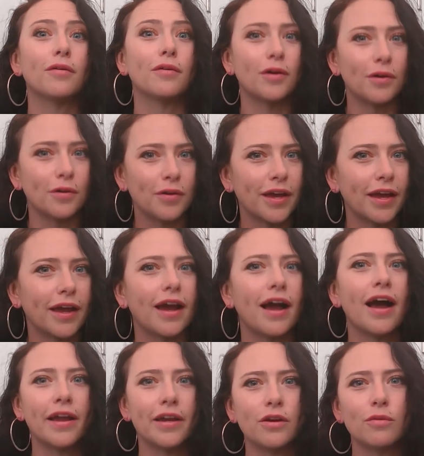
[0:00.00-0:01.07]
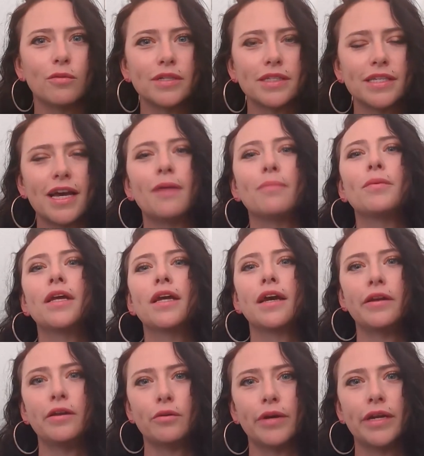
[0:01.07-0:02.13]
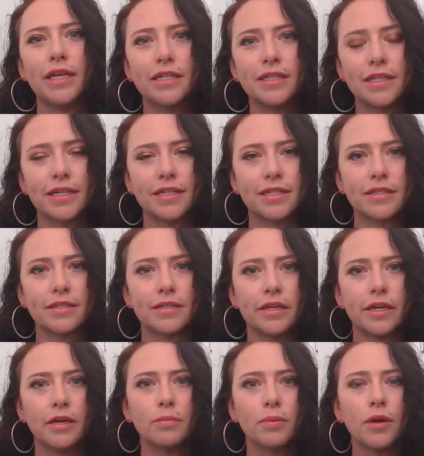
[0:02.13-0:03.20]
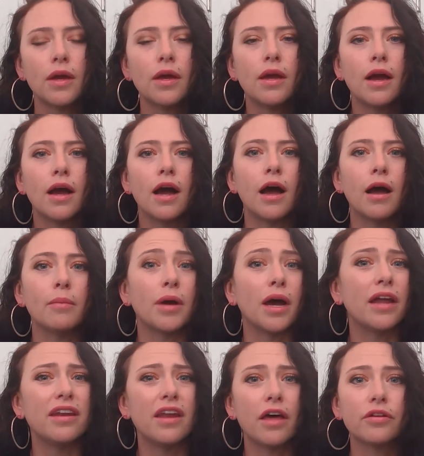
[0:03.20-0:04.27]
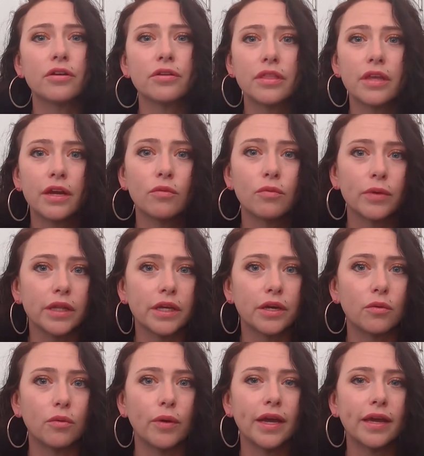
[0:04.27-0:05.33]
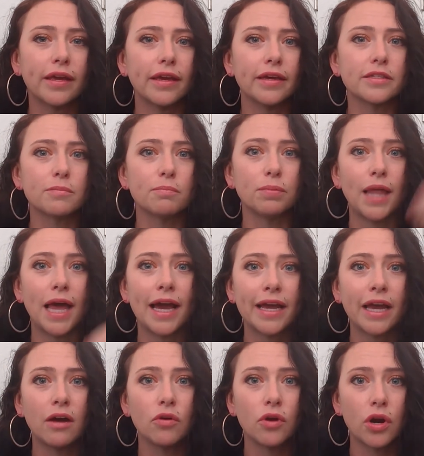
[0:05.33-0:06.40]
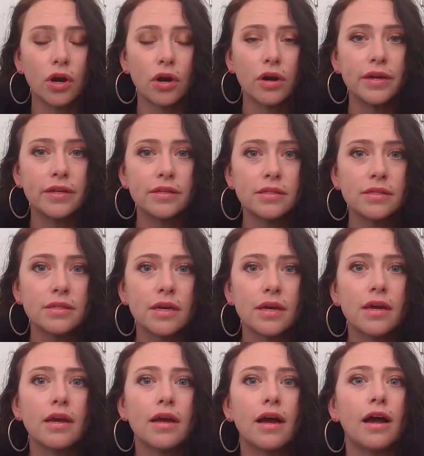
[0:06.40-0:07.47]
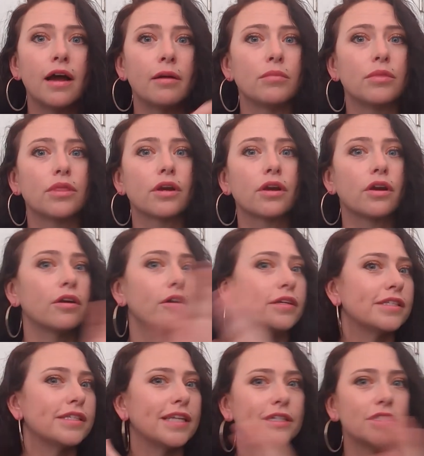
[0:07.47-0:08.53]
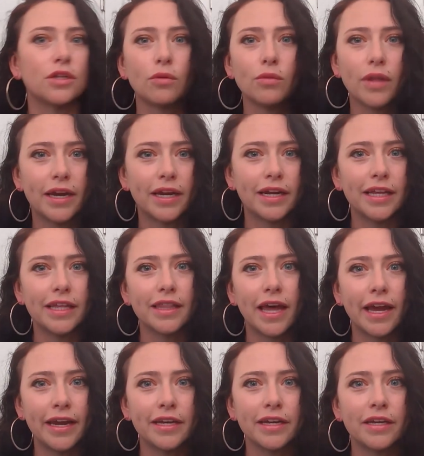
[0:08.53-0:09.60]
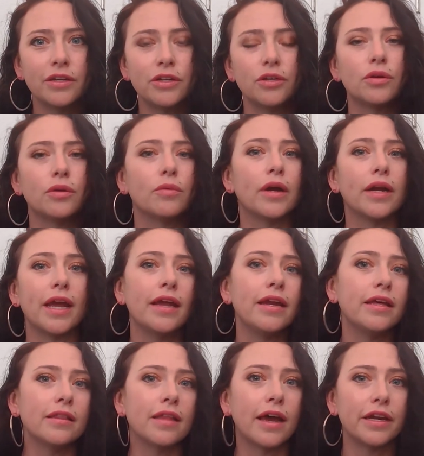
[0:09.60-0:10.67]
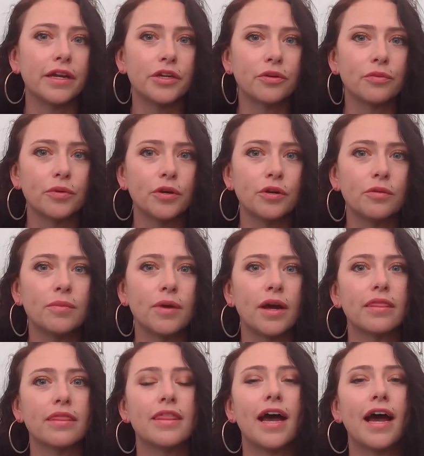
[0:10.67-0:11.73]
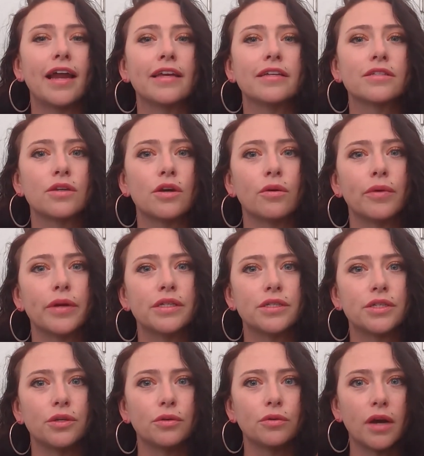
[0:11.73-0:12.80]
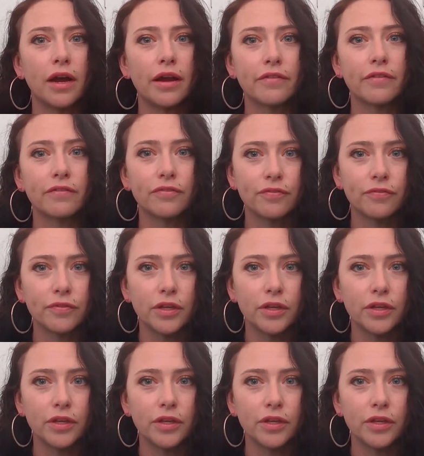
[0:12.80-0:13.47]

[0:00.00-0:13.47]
go, okay, I know what's happening. I know I need to get to sleep. Another thing really quick is blackout curtains. The curtains that don't let any light in. You don't want any light in your room. That is going to kind of,